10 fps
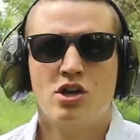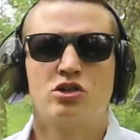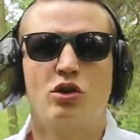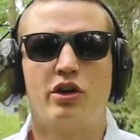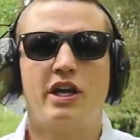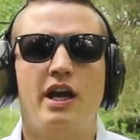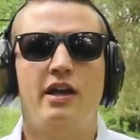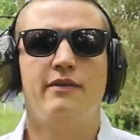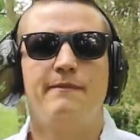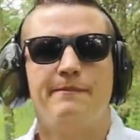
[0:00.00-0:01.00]
So
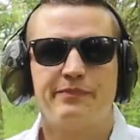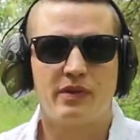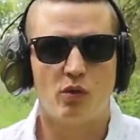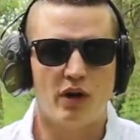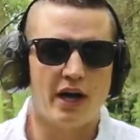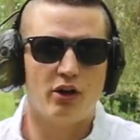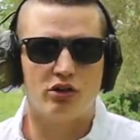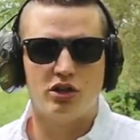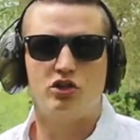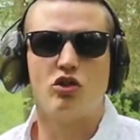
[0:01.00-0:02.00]
again, when I go
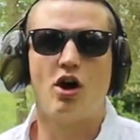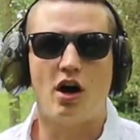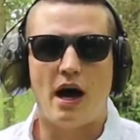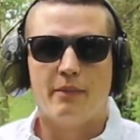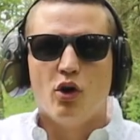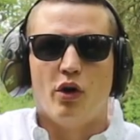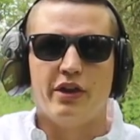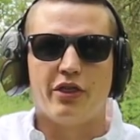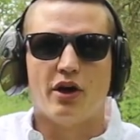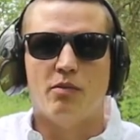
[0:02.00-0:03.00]
to draw, I'm
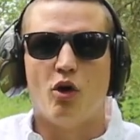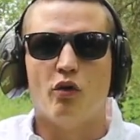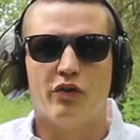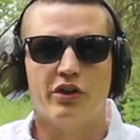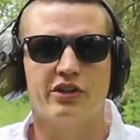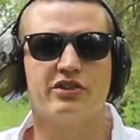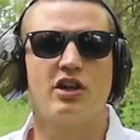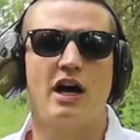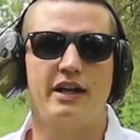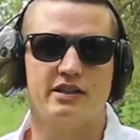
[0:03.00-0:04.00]
going thumb over the
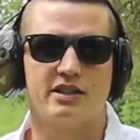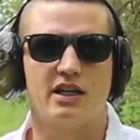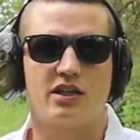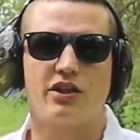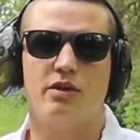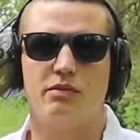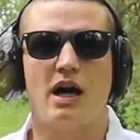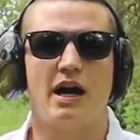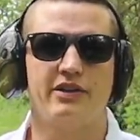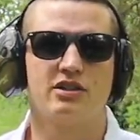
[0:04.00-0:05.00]
slide instead of thumb
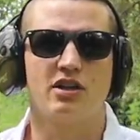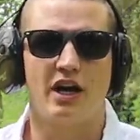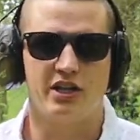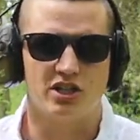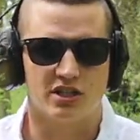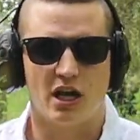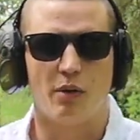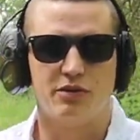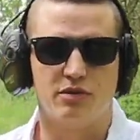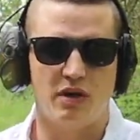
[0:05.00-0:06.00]
behind the slide. It just
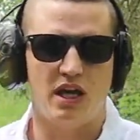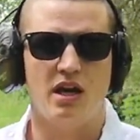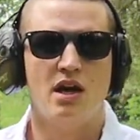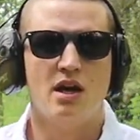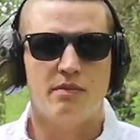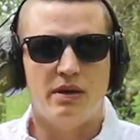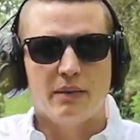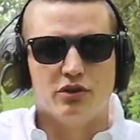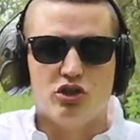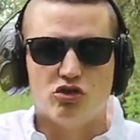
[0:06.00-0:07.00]
helps me be
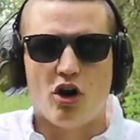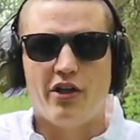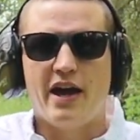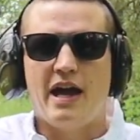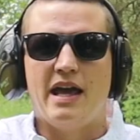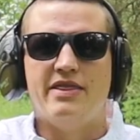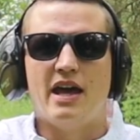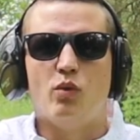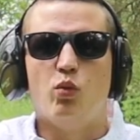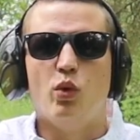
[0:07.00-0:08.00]
able to draw that. And
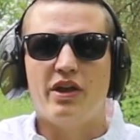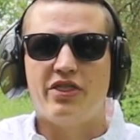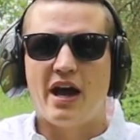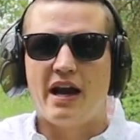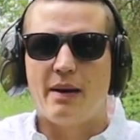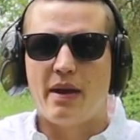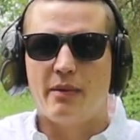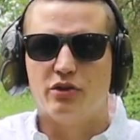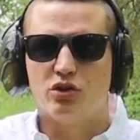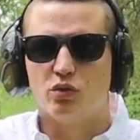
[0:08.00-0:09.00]
then with that, I'm
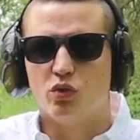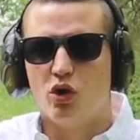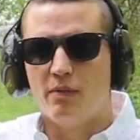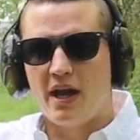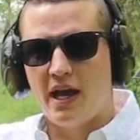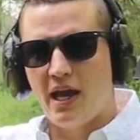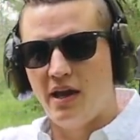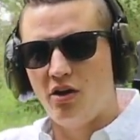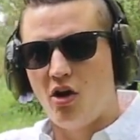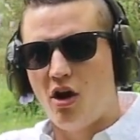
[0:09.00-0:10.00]
able to roll my
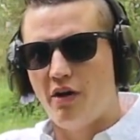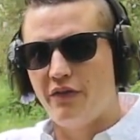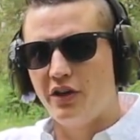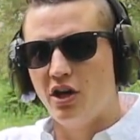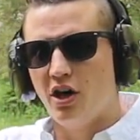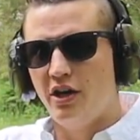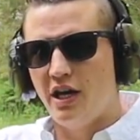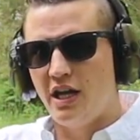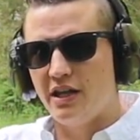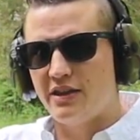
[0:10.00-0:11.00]
hand off the gun
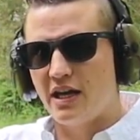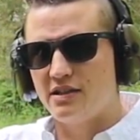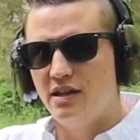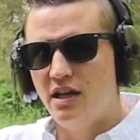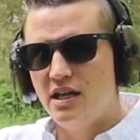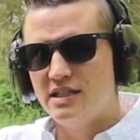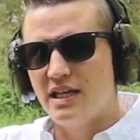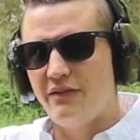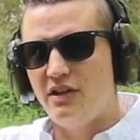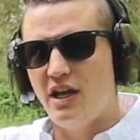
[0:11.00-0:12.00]
and hit that
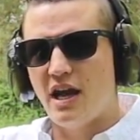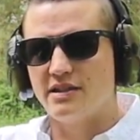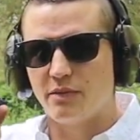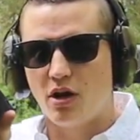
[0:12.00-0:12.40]
safety as I'm